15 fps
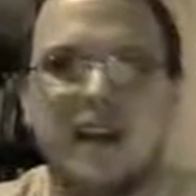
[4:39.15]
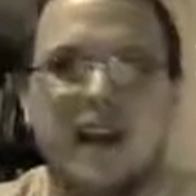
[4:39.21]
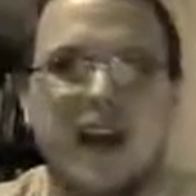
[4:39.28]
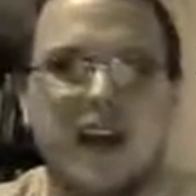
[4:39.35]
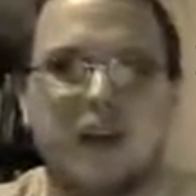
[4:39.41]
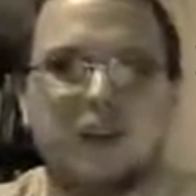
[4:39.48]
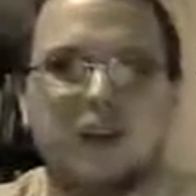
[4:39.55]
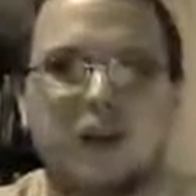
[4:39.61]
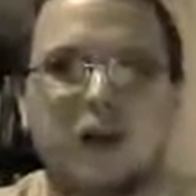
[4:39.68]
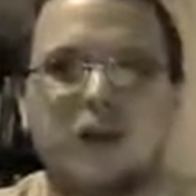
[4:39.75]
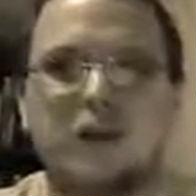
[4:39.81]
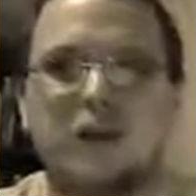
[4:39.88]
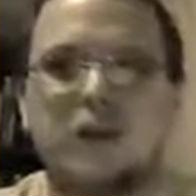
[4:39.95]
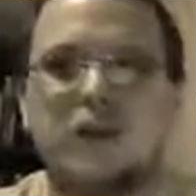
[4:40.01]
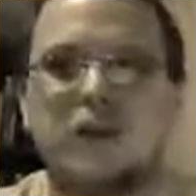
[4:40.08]
And of
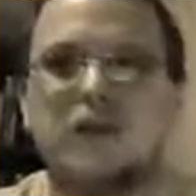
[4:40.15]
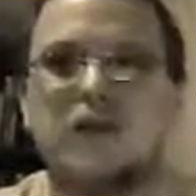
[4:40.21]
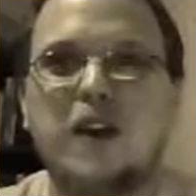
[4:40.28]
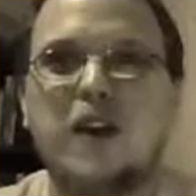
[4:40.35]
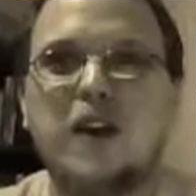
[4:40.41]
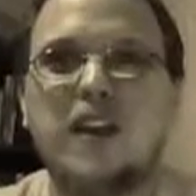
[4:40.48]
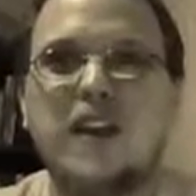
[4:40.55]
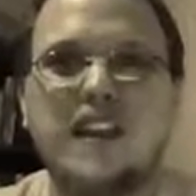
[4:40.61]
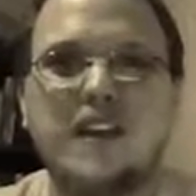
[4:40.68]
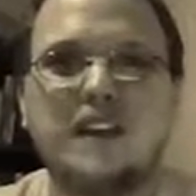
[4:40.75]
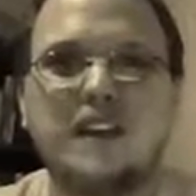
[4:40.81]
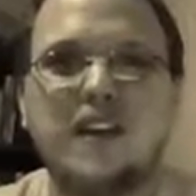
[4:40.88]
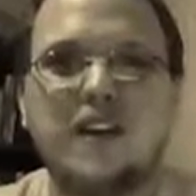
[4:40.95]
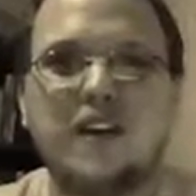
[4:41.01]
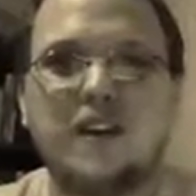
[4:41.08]
course, we very
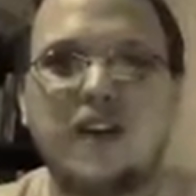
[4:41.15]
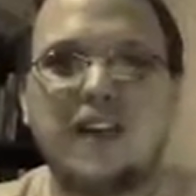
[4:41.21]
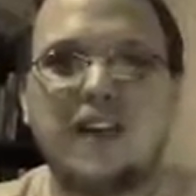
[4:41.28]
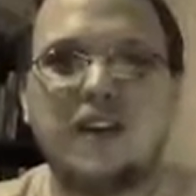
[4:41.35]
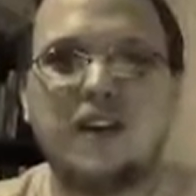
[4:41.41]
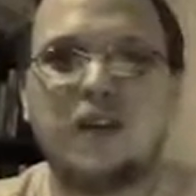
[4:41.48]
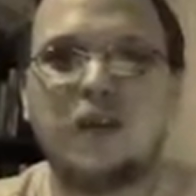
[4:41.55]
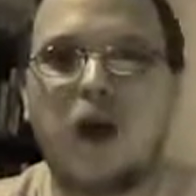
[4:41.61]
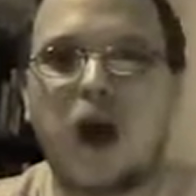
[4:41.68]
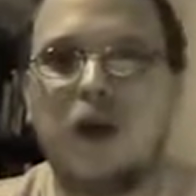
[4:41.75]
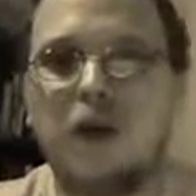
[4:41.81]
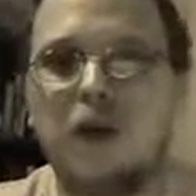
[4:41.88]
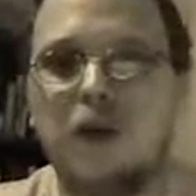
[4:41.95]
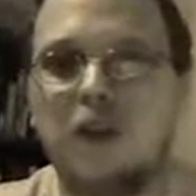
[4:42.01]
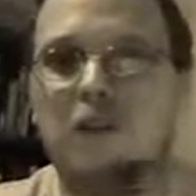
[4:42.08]
easily don't hear the
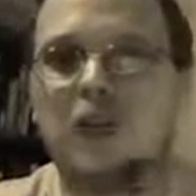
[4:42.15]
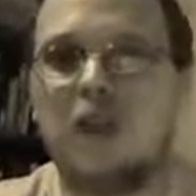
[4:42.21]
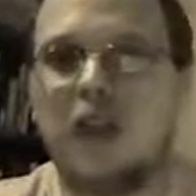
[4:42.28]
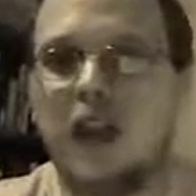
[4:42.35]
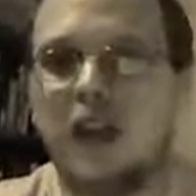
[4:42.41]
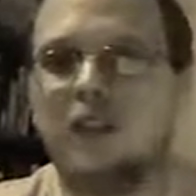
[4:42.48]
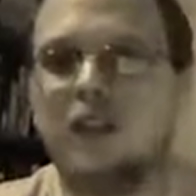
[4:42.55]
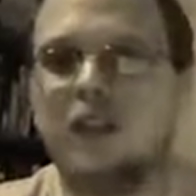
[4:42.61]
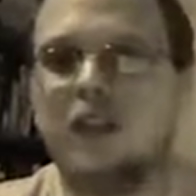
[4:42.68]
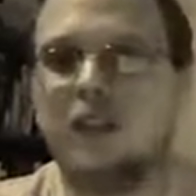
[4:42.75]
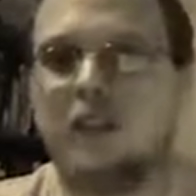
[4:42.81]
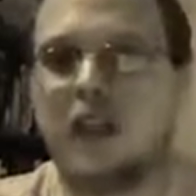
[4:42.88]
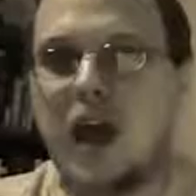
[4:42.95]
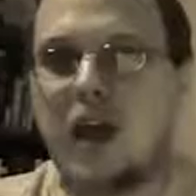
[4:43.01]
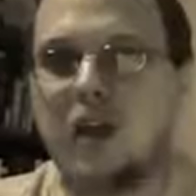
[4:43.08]
radical implications
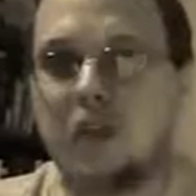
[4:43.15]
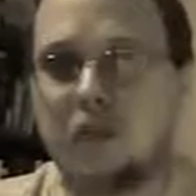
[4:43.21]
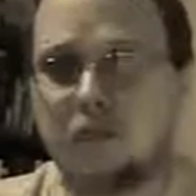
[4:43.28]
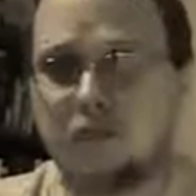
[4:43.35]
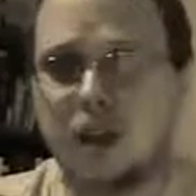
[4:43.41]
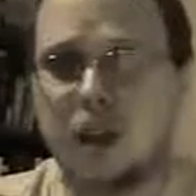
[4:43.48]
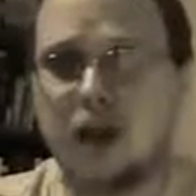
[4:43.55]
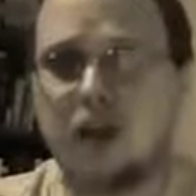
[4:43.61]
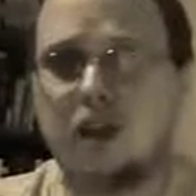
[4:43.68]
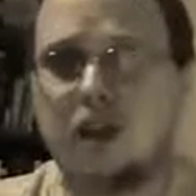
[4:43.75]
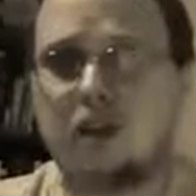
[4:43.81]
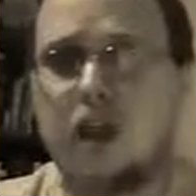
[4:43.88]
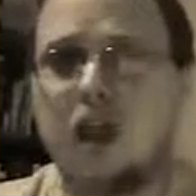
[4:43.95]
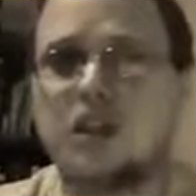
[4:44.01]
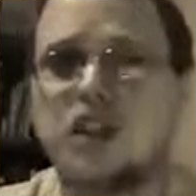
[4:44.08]
in that,
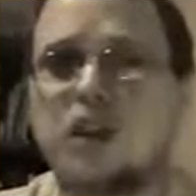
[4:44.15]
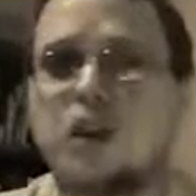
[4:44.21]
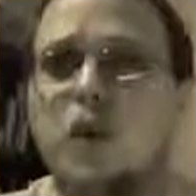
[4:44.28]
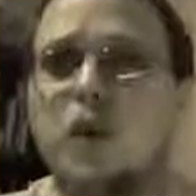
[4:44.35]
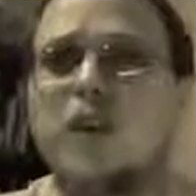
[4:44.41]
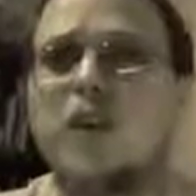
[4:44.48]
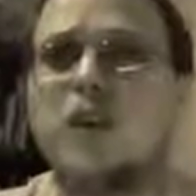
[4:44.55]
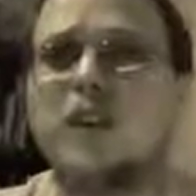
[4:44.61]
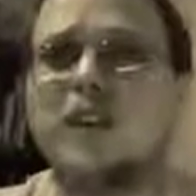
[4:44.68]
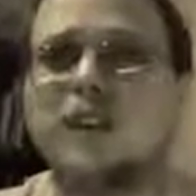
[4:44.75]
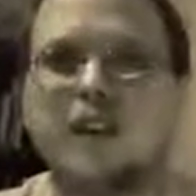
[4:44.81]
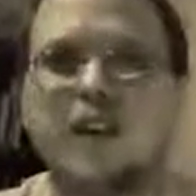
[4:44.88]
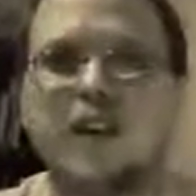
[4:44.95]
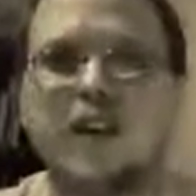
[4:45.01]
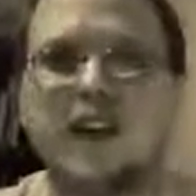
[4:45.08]
especially when we don't
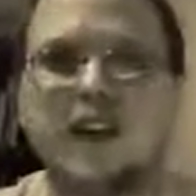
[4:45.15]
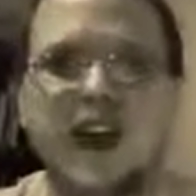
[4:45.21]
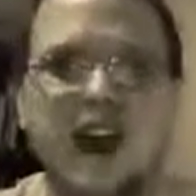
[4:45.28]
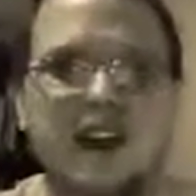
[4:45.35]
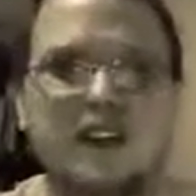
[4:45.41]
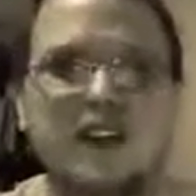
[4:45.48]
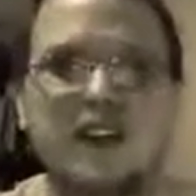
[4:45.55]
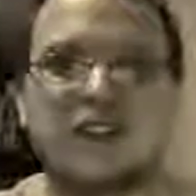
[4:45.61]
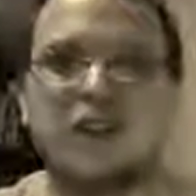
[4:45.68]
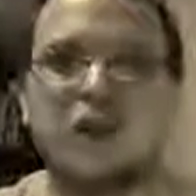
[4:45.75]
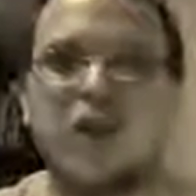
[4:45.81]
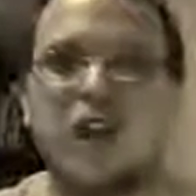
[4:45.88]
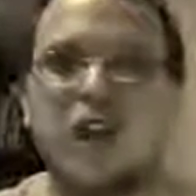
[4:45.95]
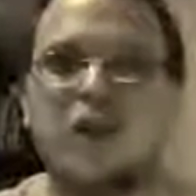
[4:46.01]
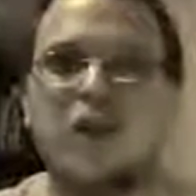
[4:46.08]
consider it in context. We
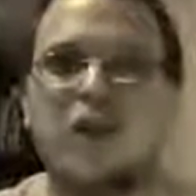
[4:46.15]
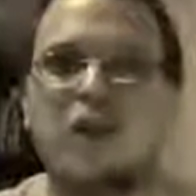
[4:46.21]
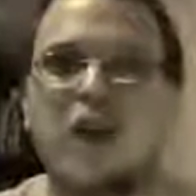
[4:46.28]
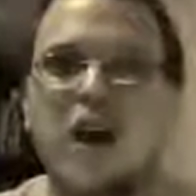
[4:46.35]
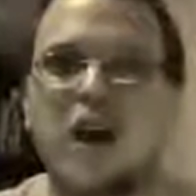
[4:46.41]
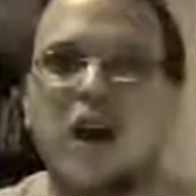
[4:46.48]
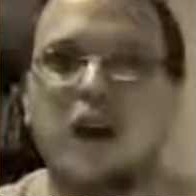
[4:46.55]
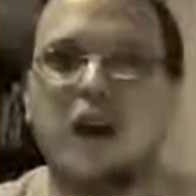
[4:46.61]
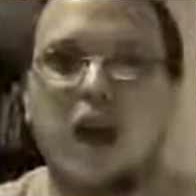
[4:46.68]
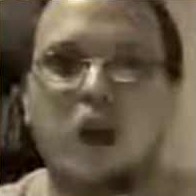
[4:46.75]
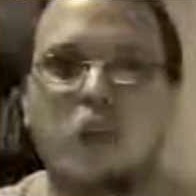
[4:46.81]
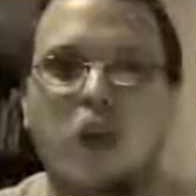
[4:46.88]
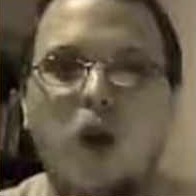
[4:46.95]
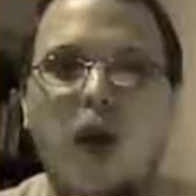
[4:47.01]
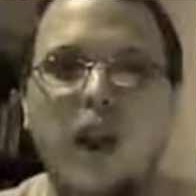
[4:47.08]
hear it read
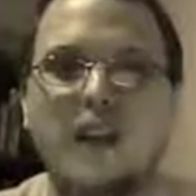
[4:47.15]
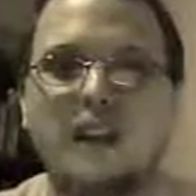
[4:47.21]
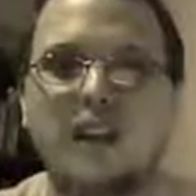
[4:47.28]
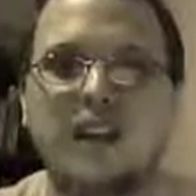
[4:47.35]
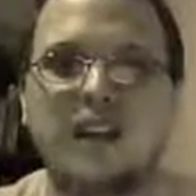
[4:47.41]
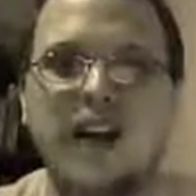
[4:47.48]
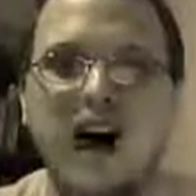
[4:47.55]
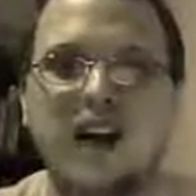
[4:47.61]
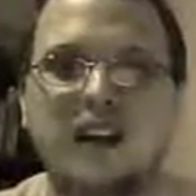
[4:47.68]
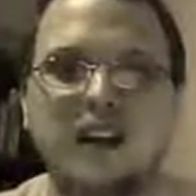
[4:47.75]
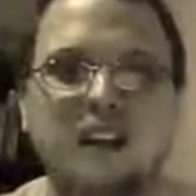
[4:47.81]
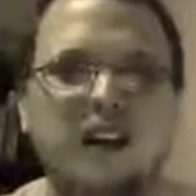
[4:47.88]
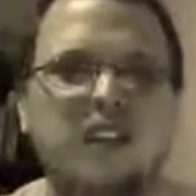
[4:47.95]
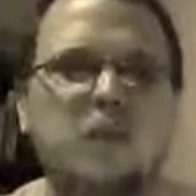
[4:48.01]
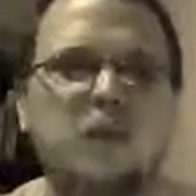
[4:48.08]
at weddings a lot. It's
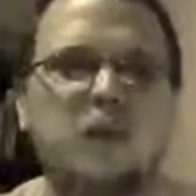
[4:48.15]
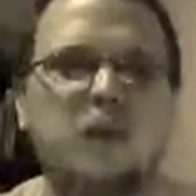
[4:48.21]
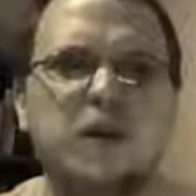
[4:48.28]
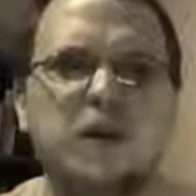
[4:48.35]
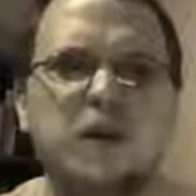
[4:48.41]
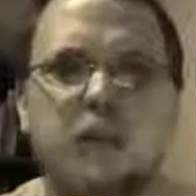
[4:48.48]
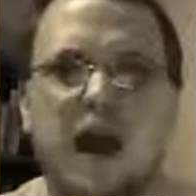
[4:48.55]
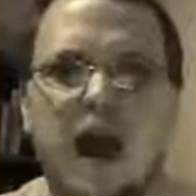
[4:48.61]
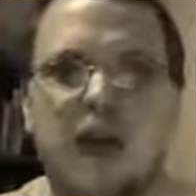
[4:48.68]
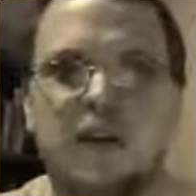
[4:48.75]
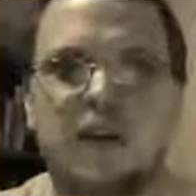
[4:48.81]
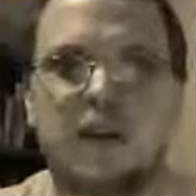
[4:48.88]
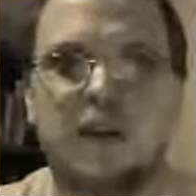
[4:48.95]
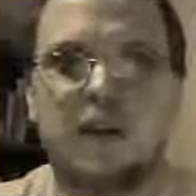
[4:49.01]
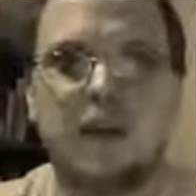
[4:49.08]
such a beautiful
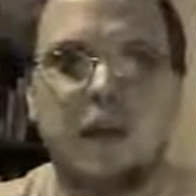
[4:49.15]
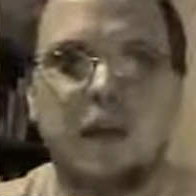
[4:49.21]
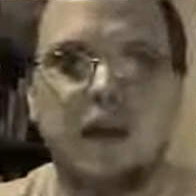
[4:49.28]
passage.